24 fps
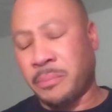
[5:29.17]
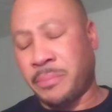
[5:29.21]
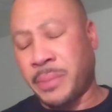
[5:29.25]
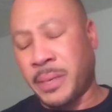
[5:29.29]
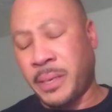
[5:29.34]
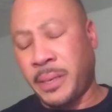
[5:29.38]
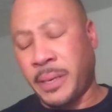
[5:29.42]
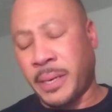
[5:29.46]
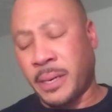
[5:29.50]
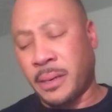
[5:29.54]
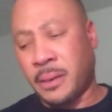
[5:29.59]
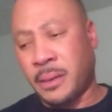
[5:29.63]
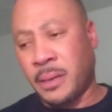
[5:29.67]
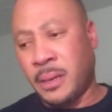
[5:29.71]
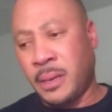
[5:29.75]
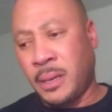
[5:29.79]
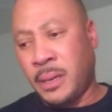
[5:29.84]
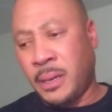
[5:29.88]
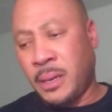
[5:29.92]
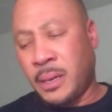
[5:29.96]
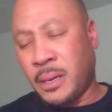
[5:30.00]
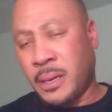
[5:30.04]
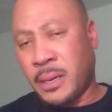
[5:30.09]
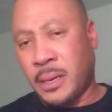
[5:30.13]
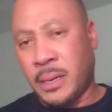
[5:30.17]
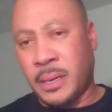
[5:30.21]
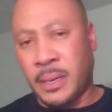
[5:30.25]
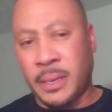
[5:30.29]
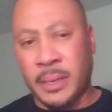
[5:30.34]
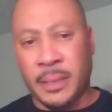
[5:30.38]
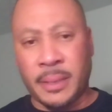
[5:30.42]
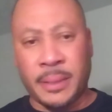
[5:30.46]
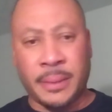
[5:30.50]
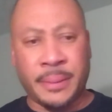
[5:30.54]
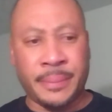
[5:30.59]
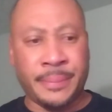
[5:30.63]
But yeah,
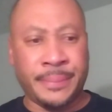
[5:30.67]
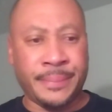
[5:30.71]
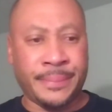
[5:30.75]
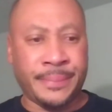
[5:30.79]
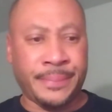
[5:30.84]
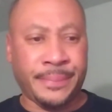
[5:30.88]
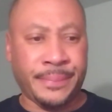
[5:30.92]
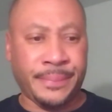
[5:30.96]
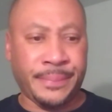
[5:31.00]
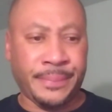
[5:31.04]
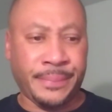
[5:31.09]
um,